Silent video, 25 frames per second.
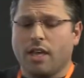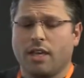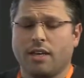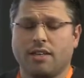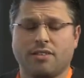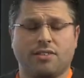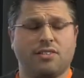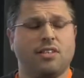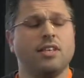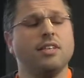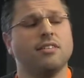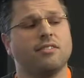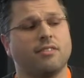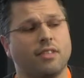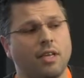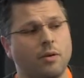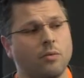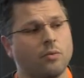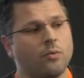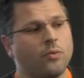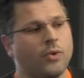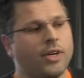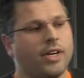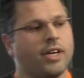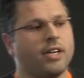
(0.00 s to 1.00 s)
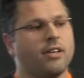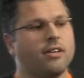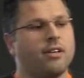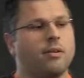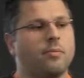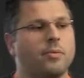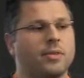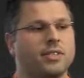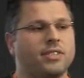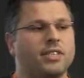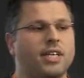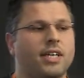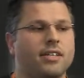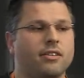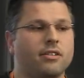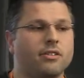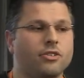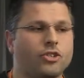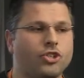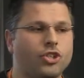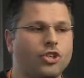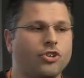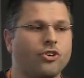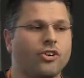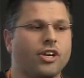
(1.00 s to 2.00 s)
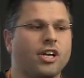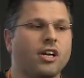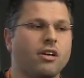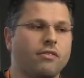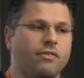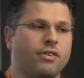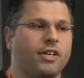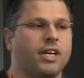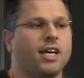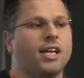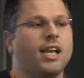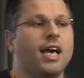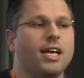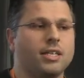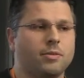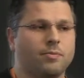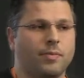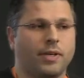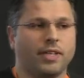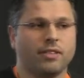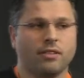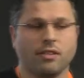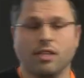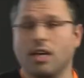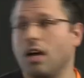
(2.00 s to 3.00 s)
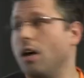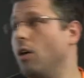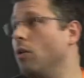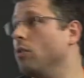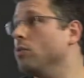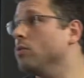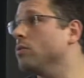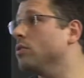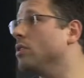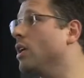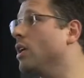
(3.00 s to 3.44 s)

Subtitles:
system, we can represent geographical aspect now,